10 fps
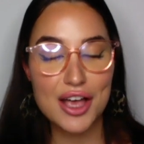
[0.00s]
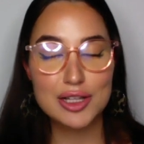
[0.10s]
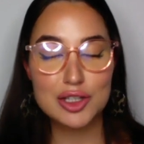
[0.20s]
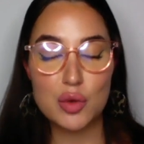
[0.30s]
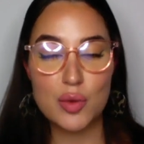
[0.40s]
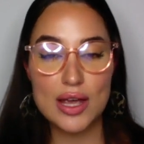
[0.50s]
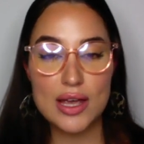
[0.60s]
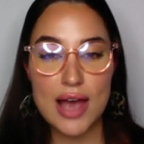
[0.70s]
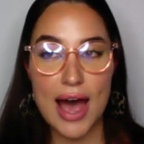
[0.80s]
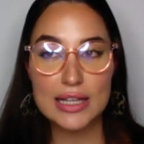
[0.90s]
So
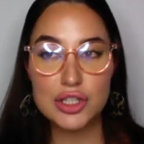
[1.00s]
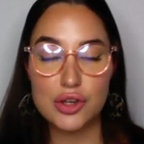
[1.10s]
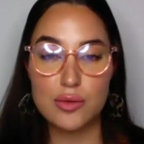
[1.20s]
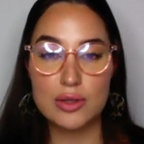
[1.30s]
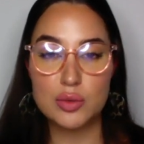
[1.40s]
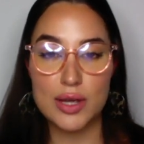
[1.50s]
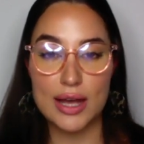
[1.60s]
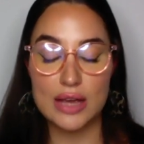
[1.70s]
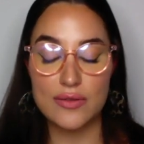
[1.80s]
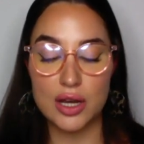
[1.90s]
we, as humans, we
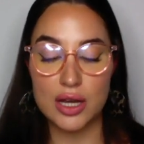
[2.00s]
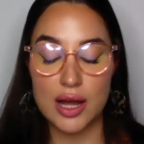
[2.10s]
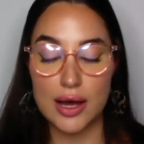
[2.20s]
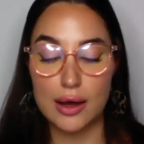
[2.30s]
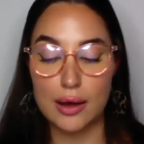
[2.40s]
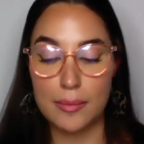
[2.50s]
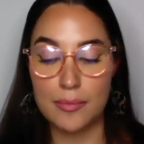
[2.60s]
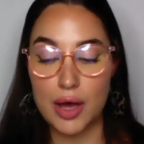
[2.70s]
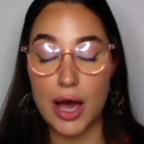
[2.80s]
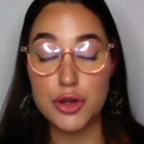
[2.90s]
are given
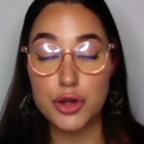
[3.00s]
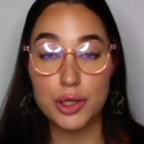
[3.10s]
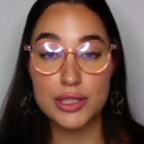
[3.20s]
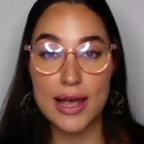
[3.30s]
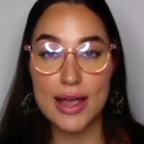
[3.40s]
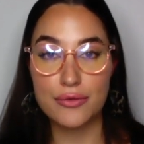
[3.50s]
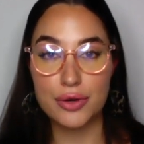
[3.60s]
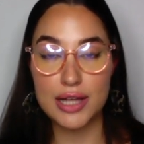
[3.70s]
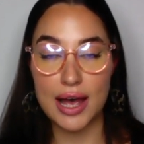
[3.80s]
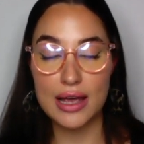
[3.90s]
a new day every
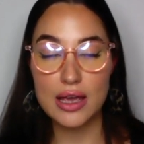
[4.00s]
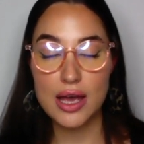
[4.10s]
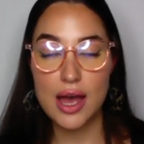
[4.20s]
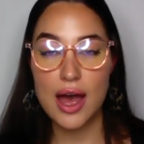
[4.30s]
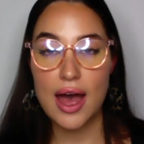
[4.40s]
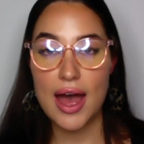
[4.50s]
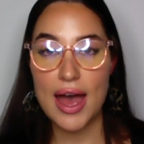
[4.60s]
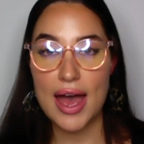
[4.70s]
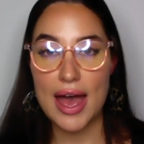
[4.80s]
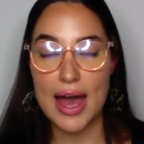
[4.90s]
day,
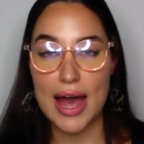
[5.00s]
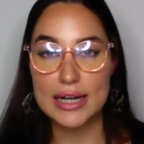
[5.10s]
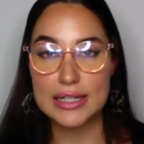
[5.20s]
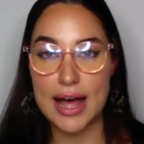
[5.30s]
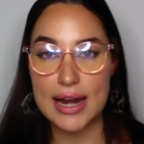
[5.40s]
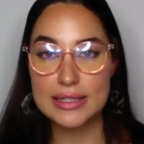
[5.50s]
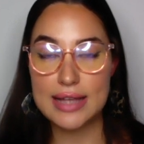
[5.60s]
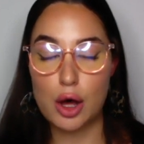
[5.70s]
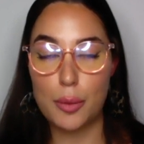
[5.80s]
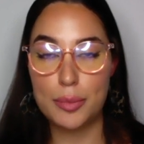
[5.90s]
and that is
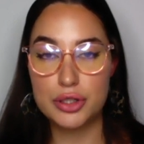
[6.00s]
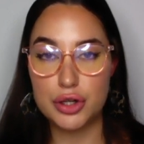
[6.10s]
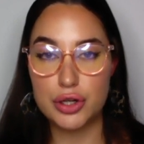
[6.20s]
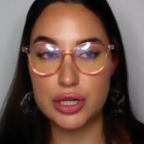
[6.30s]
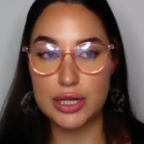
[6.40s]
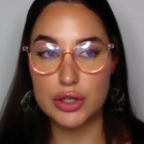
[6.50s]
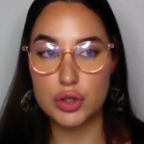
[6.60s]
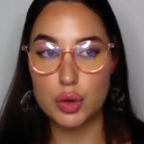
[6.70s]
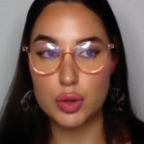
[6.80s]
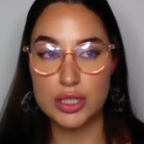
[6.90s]
our opportunity
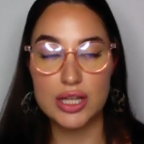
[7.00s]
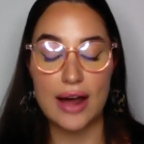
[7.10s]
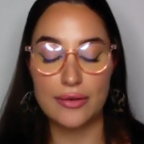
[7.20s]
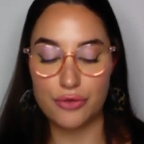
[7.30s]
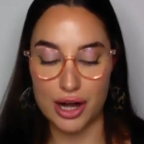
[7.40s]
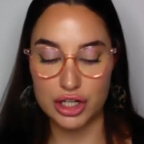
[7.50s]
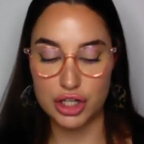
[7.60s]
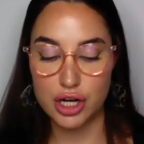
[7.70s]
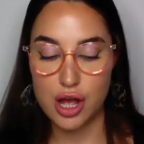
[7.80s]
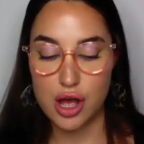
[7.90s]
to start
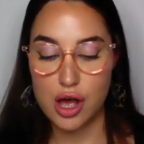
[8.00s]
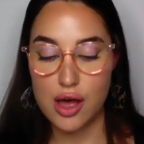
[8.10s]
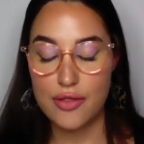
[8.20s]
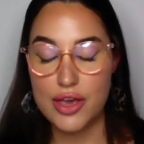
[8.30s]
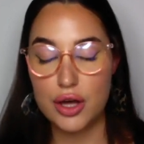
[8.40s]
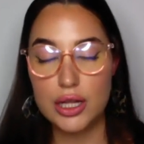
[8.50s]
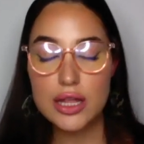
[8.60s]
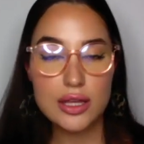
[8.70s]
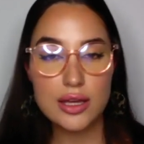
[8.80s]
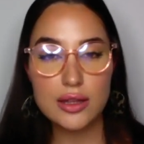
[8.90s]
fresh. The only
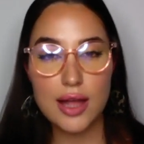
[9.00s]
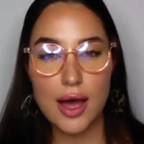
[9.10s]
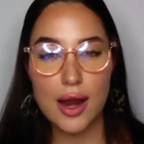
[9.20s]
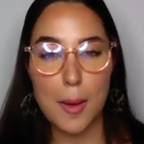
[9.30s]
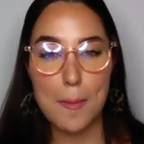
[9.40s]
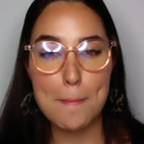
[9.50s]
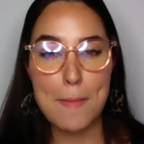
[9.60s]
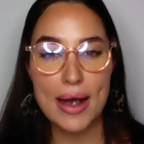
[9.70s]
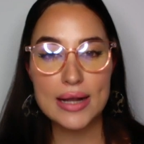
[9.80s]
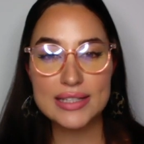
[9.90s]
thing that
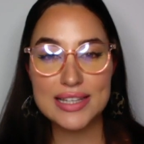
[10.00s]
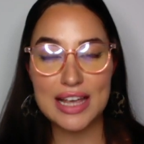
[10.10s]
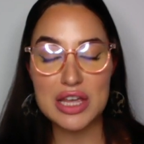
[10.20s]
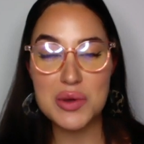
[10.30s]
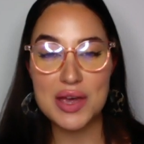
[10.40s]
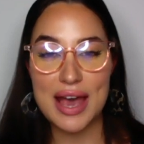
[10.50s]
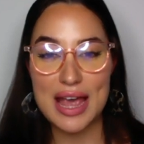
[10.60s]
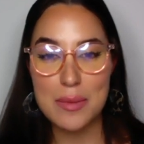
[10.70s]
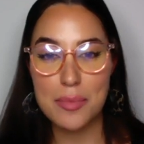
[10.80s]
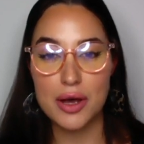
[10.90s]
matters is that you
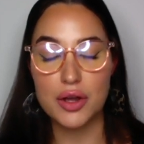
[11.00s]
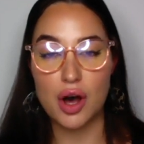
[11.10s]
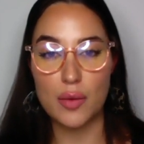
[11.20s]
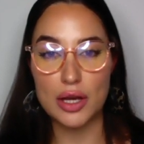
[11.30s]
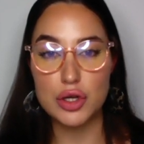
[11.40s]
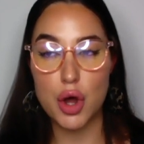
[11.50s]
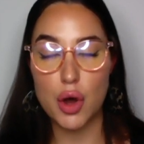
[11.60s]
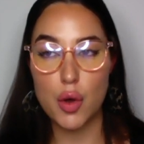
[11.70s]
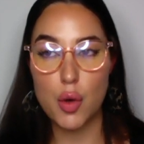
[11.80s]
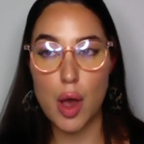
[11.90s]
keep going,
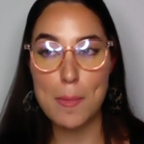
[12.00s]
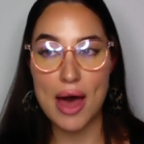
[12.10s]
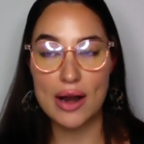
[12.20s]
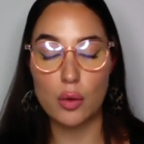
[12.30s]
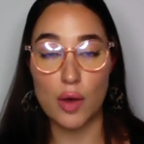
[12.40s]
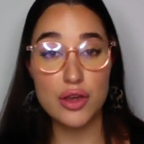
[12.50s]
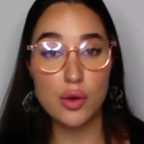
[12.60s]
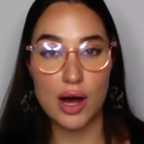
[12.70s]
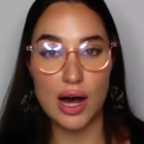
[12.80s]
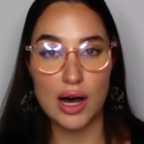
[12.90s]
no matter where
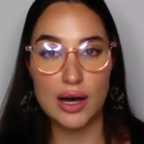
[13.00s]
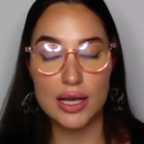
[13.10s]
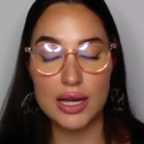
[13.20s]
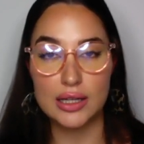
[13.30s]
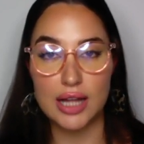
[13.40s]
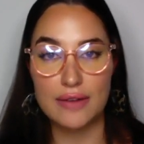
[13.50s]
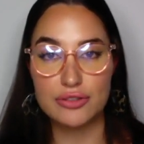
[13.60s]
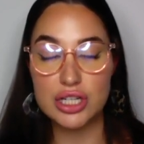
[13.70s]
you are in life.